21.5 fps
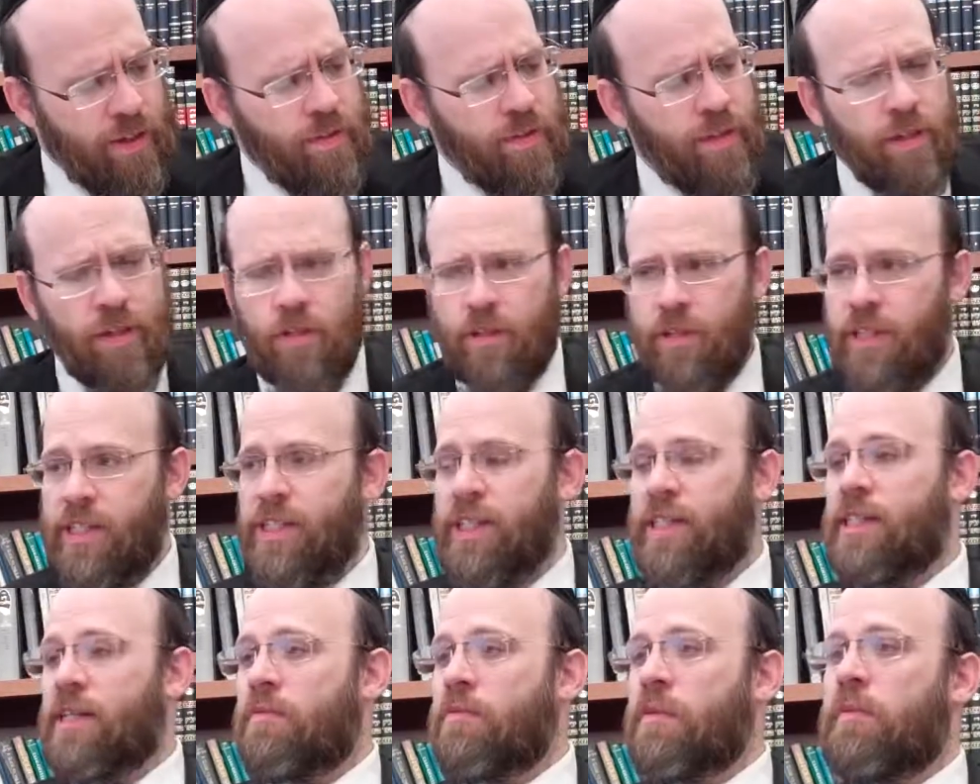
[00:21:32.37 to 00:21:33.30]
you see
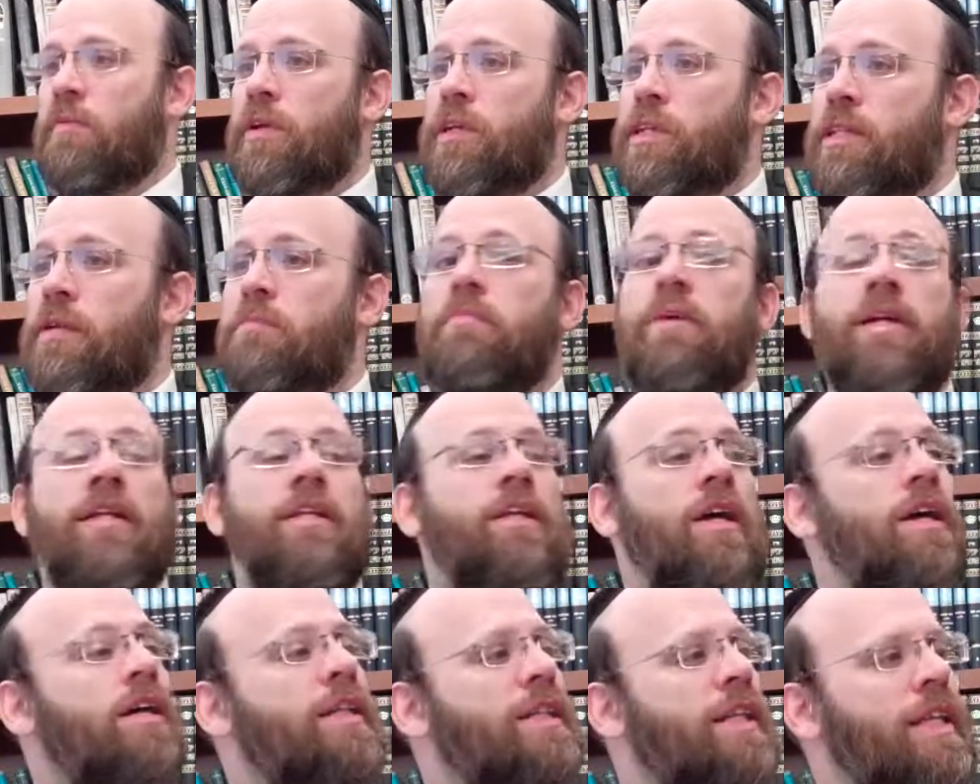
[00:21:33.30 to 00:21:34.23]
something what somebody
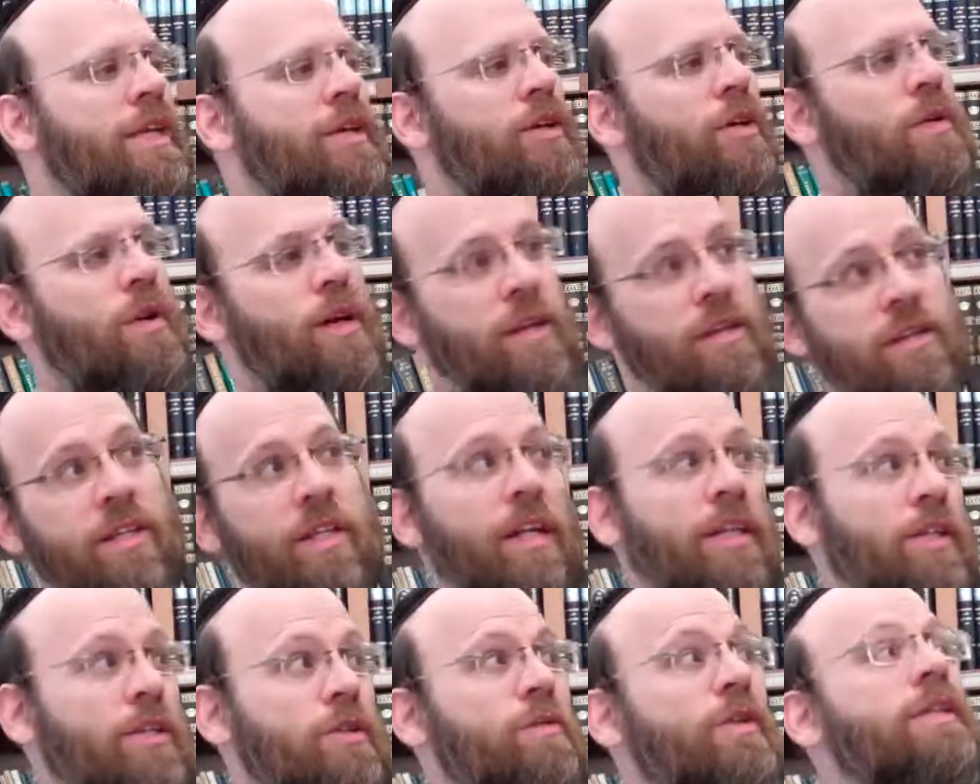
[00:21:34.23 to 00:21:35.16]
does, and then you go ahead and you
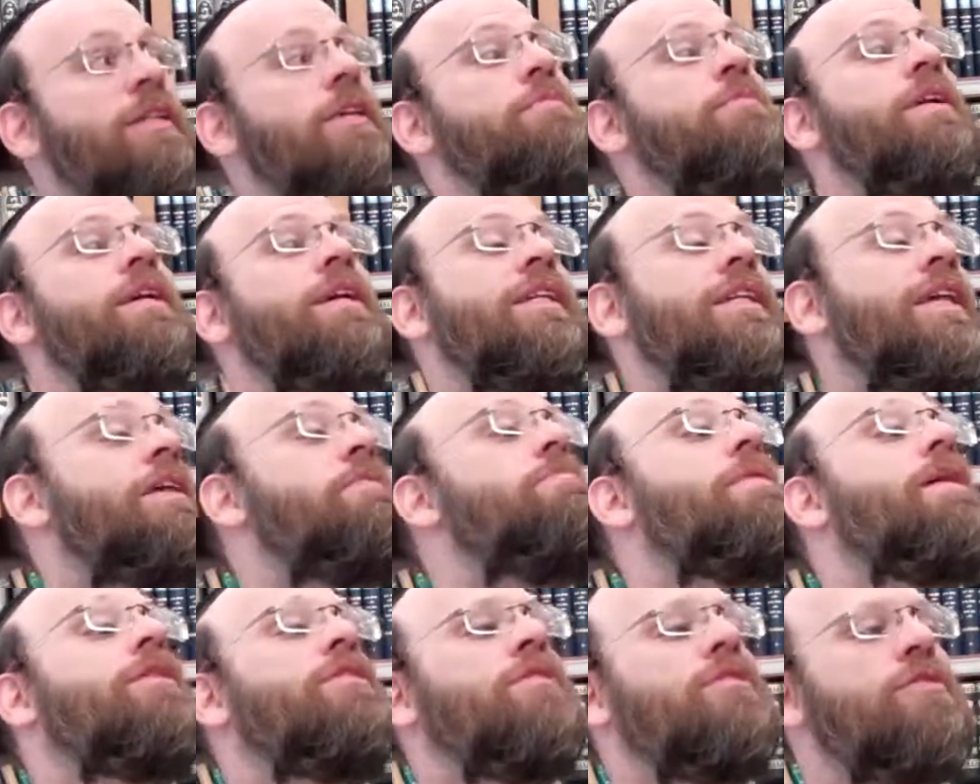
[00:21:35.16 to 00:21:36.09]
tell what somebody said
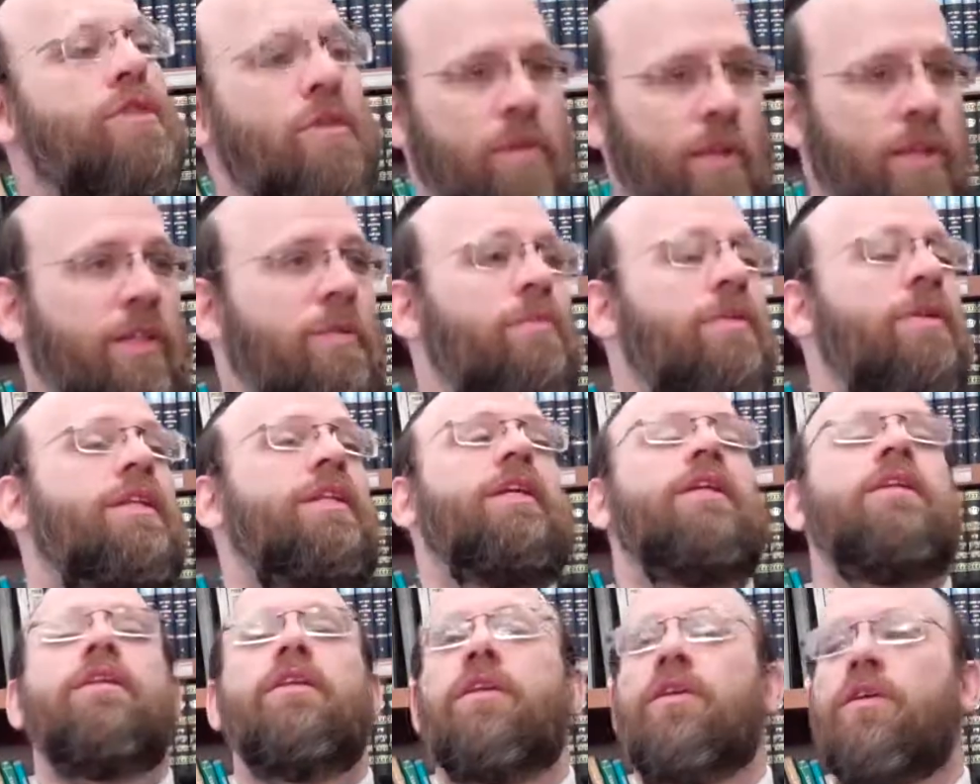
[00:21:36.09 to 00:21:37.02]
about you. You know what someone
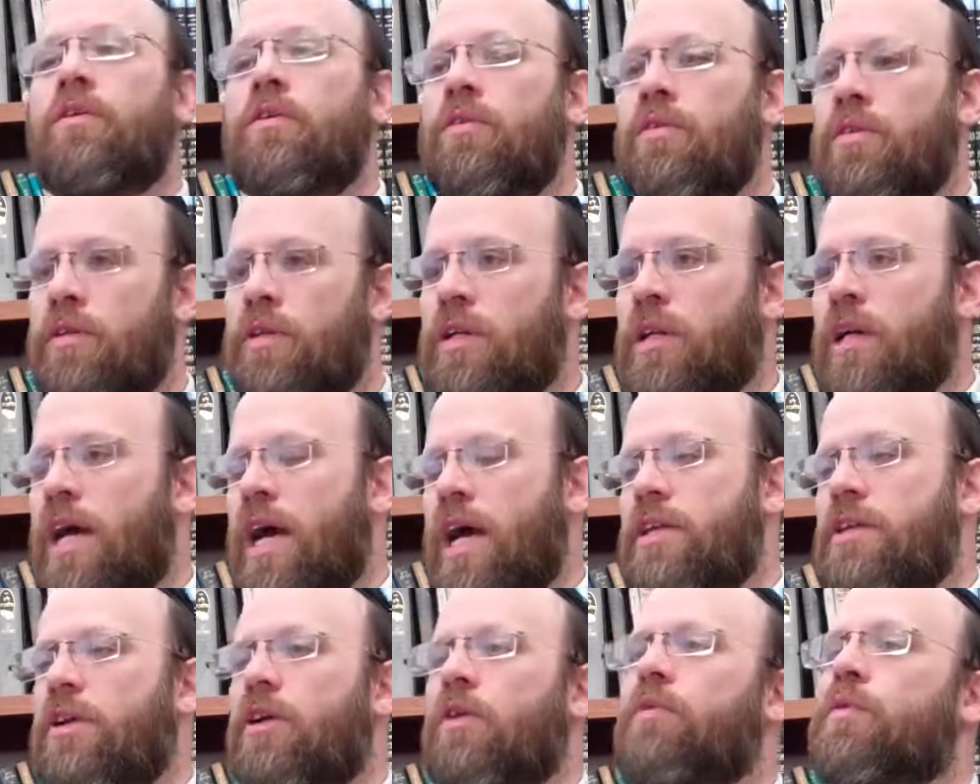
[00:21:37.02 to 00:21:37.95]
did to you.
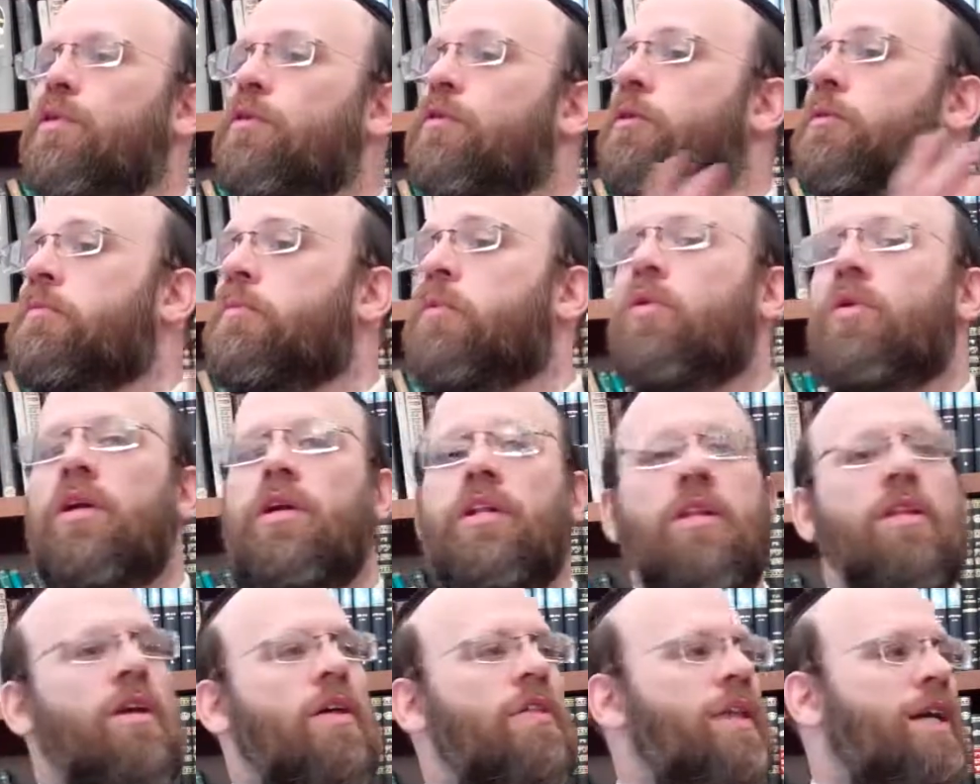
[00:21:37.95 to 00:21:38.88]
And you go over, you report it
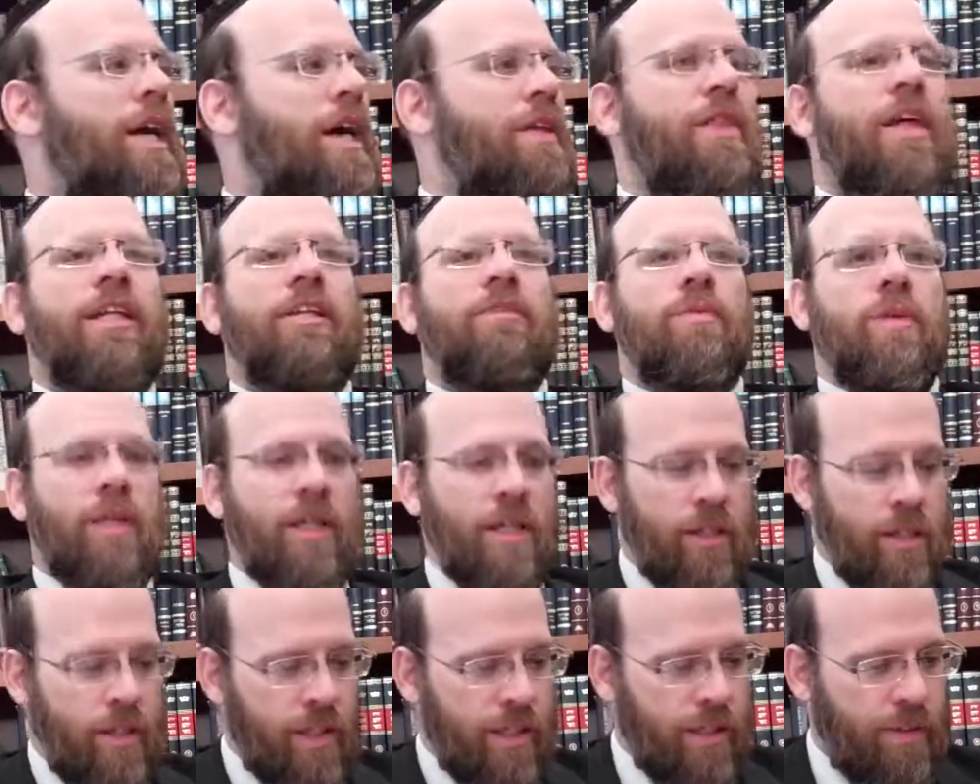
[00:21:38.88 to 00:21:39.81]
to the other guy. That's
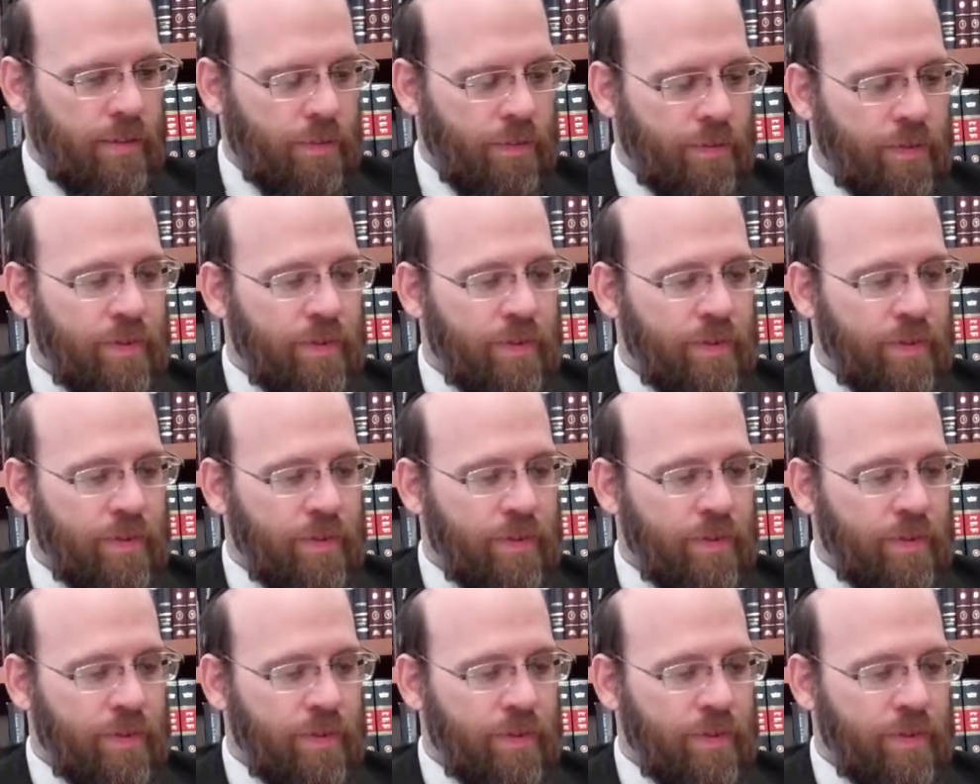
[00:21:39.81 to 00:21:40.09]
v'chilas.